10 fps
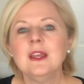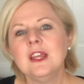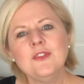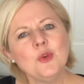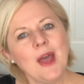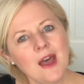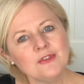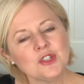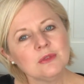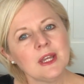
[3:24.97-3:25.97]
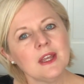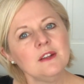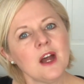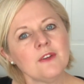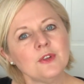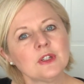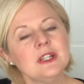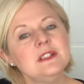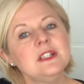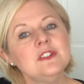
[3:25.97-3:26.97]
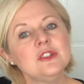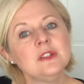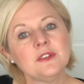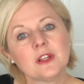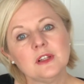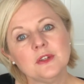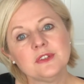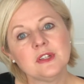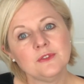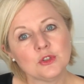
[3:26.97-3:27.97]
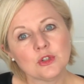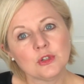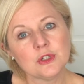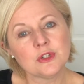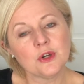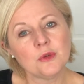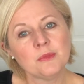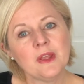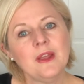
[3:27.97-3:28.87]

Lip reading: If you have to write an offer contingent on the closing of your current home,